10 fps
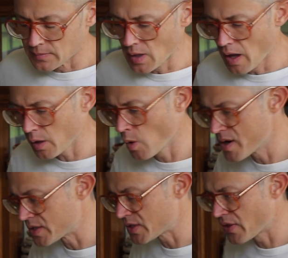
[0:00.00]
Not
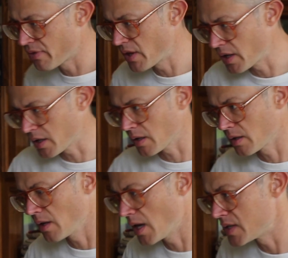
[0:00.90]
quite as
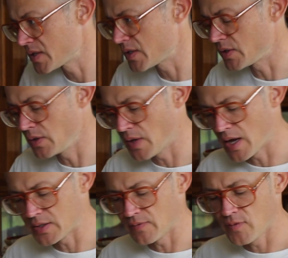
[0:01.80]
thick as the
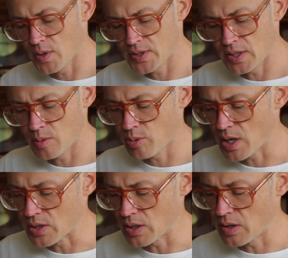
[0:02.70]
2014
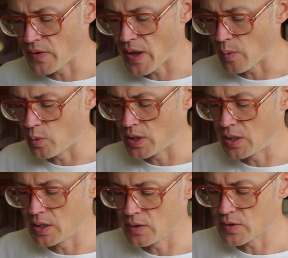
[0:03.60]
impression that
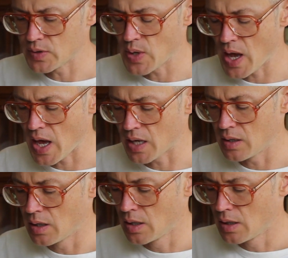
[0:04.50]
we just had.